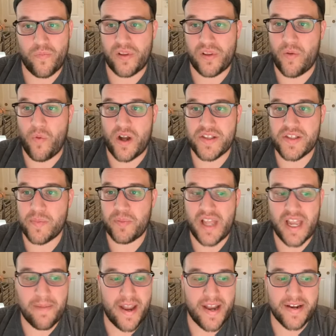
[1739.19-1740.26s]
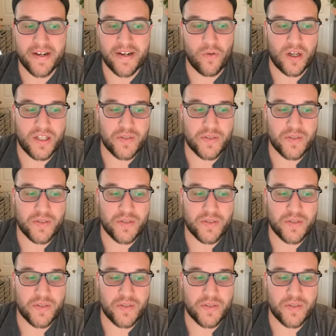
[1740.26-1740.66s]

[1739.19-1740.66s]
One's a playmaker,